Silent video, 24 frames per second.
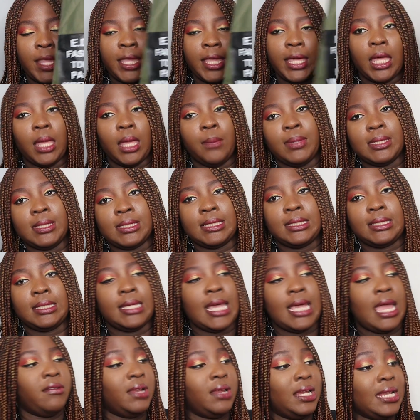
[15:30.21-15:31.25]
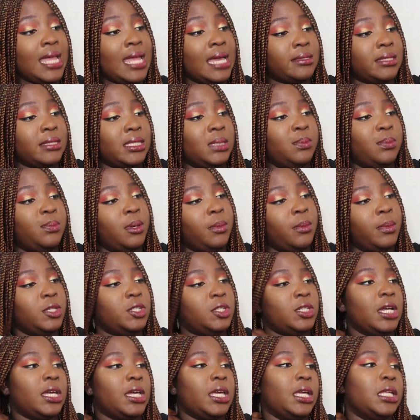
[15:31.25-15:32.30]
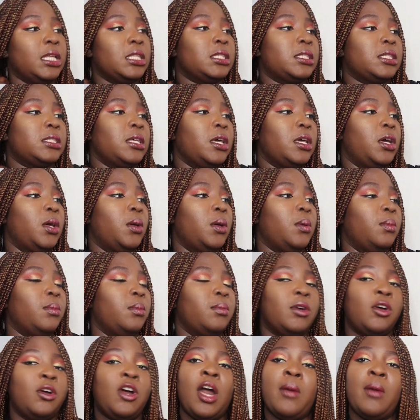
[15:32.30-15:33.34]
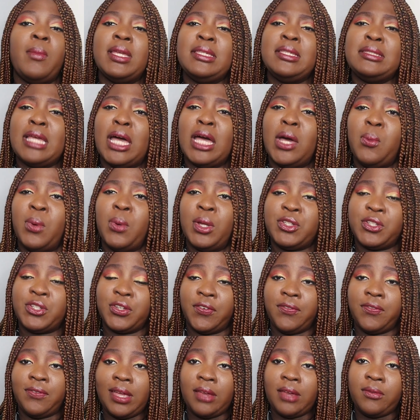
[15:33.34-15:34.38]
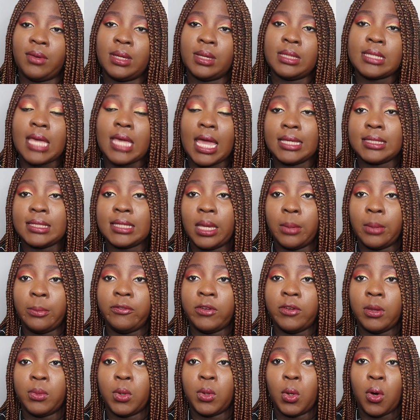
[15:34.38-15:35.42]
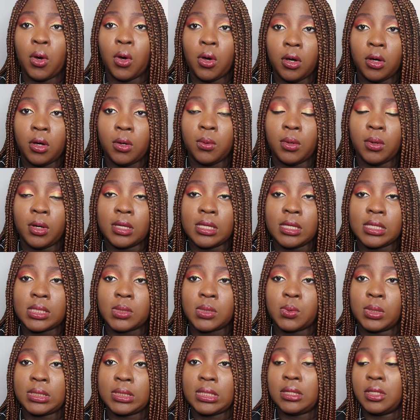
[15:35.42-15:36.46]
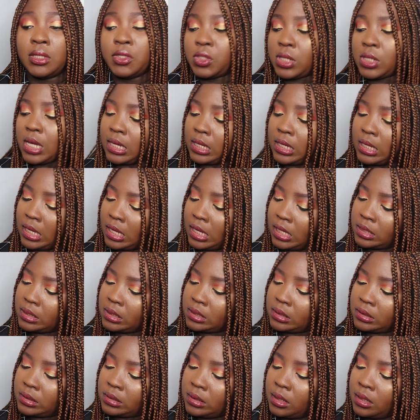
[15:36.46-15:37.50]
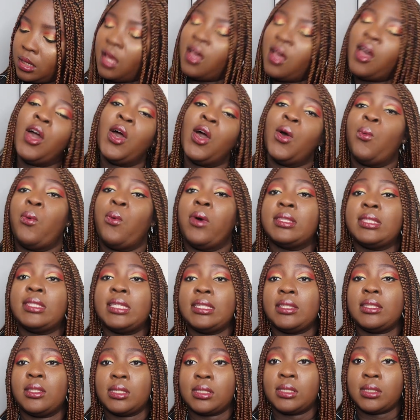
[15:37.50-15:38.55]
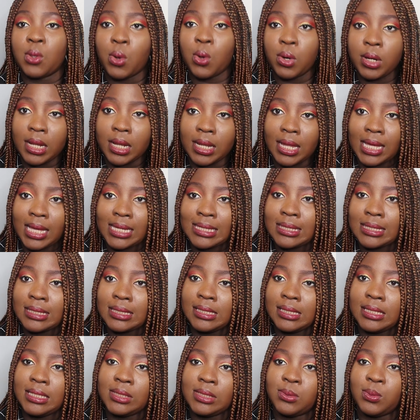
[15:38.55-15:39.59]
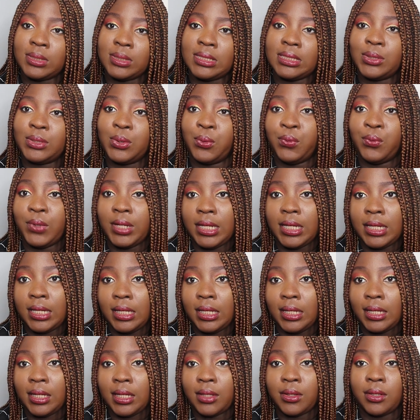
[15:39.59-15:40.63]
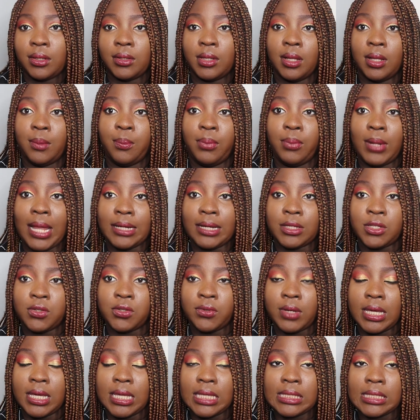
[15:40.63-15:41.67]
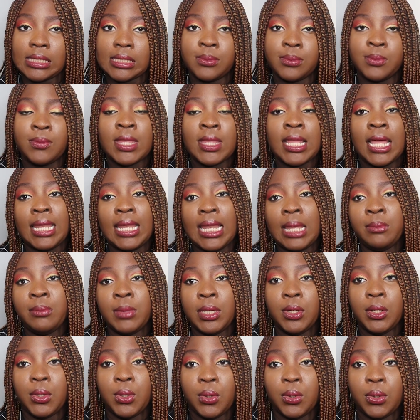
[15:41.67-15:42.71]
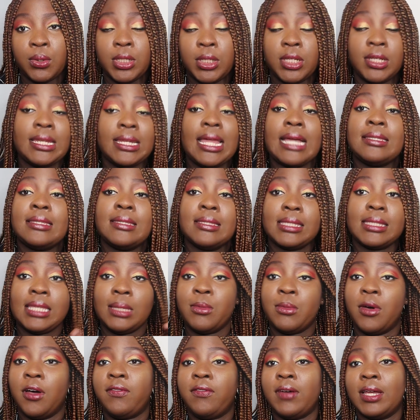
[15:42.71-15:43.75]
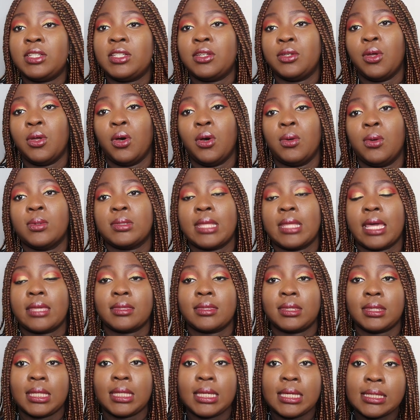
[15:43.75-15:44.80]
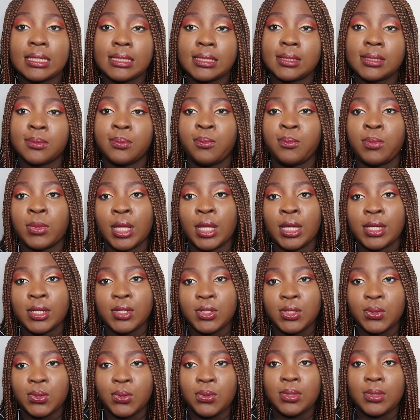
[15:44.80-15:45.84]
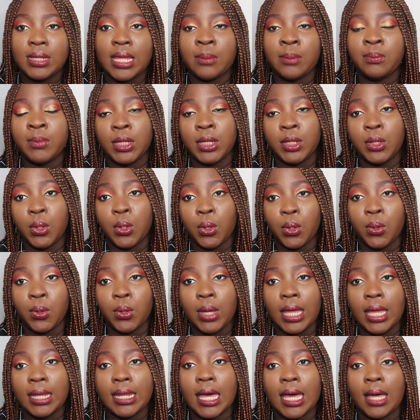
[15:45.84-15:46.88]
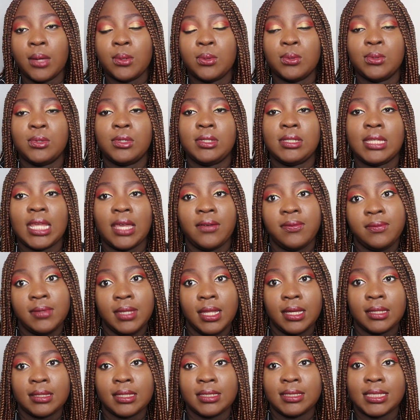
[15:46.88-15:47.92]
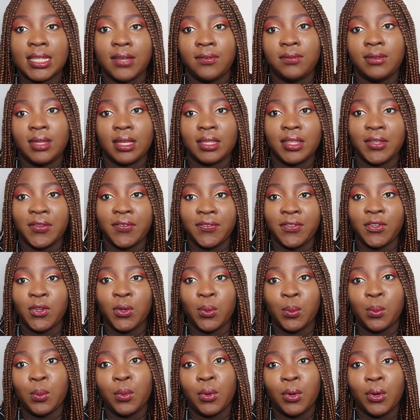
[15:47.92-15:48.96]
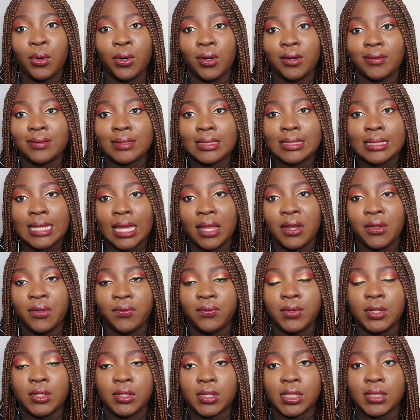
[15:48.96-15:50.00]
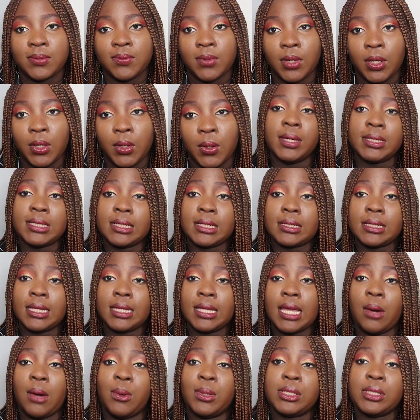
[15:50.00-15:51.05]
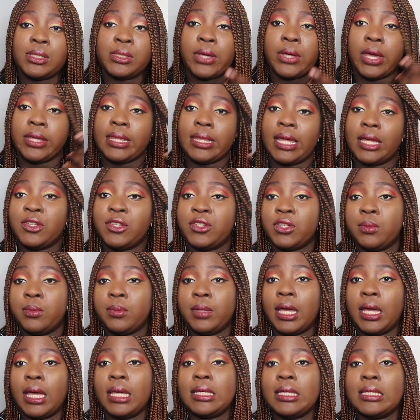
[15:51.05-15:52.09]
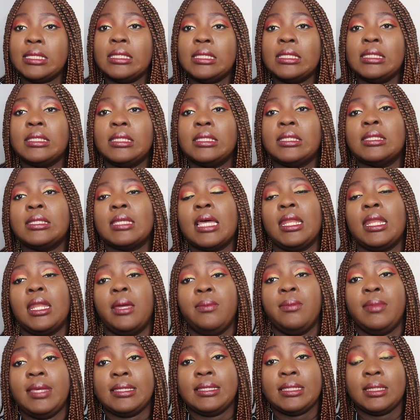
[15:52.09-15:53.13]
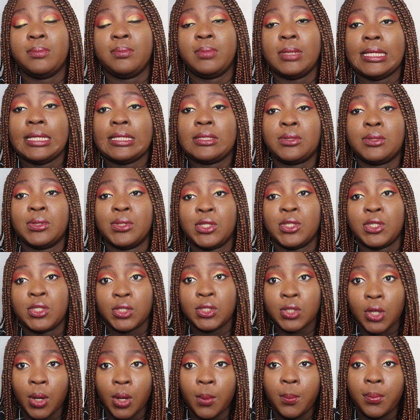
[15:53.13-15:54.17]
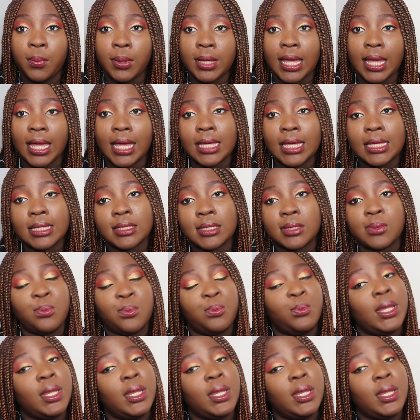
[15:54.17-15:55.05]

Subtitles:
Yeah, basically, I really like this bomber jacket. Comment down what your favorite item from the haul was. Was it the jacket? Was it the sunglasses? Was it the ring? The black dress? Let me know. Do you like to see more fashion hauls like this? Do let me know, and I will definitely film more of this kind of videos for you. Basically, I want to tell you that Jumia is an amazing place to shop, guys.